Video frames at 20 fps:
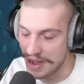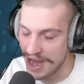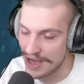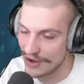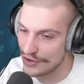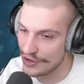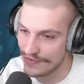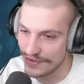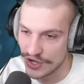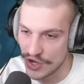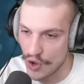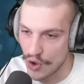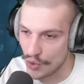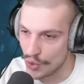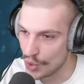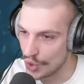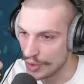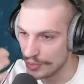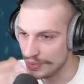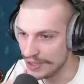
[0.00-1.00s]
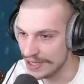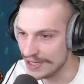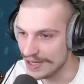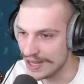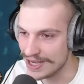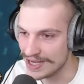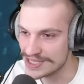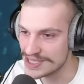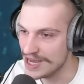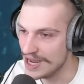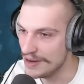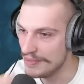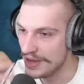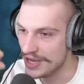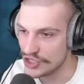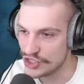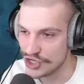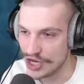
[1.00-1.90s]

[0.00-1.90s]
I don't even know who we're playing next time. I